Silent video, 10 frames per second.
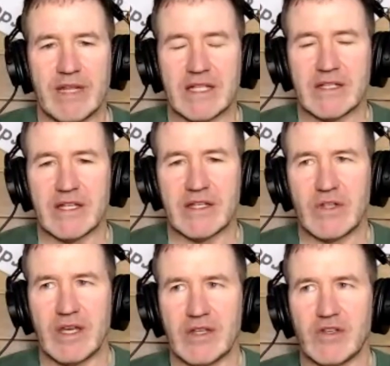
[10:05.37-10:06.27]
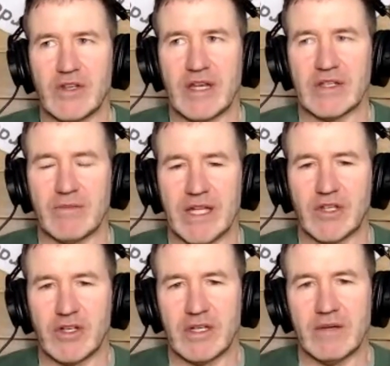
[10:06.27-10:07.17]
plants at this stage. As I
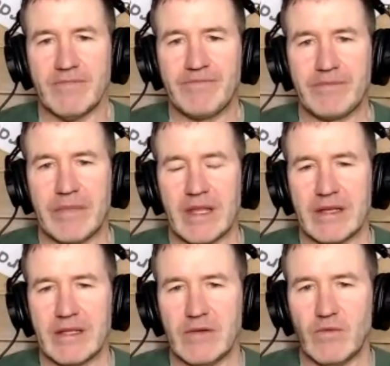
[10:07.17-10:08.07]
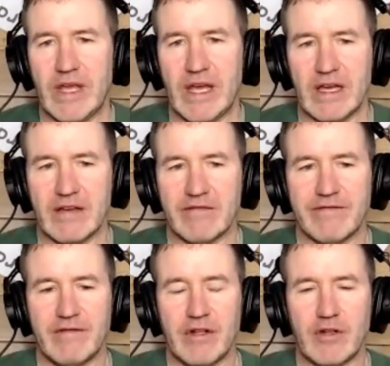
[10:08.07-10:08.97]
mentioned, we
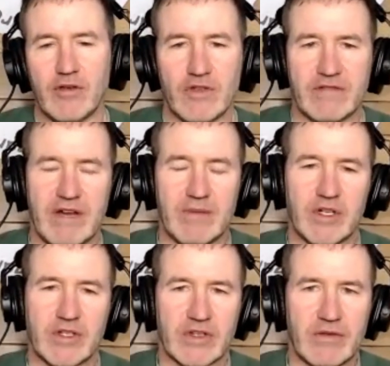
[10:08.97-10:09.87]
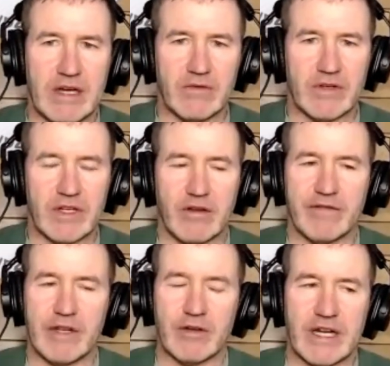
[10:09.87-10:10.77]
have loads of options around.
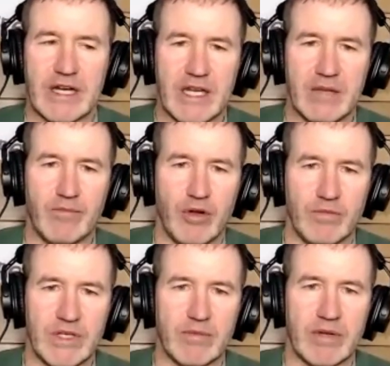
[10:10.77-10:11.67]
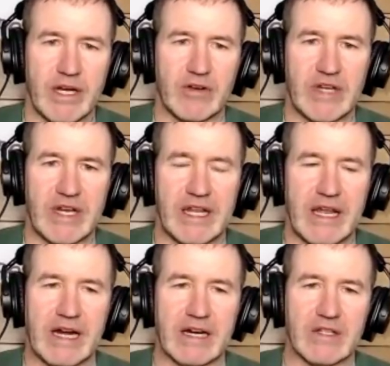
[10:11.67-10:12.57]
If you look at any of the bulb suppliers, any of the
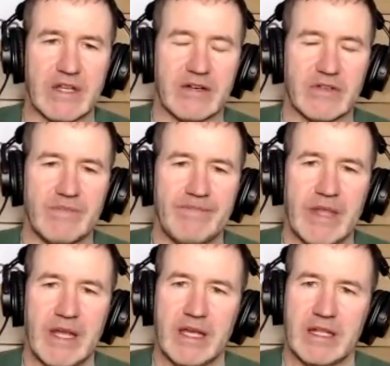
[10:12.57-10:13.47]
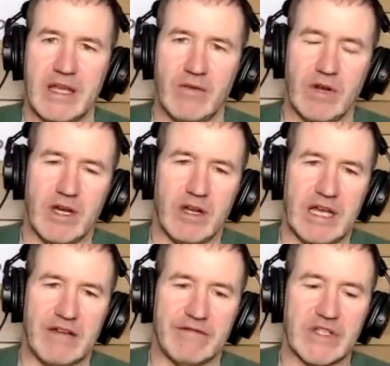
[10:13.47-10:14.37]
garden centers, they will
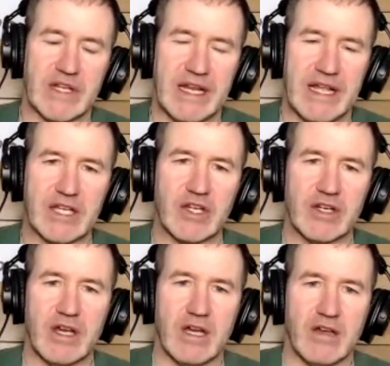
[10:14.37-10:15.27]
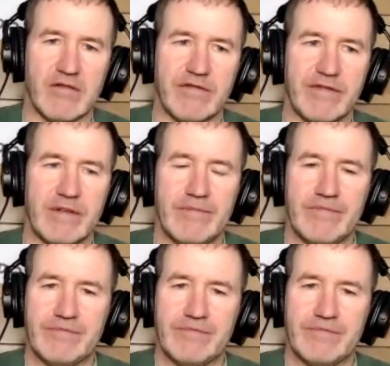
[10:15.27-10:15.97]
all have a selection of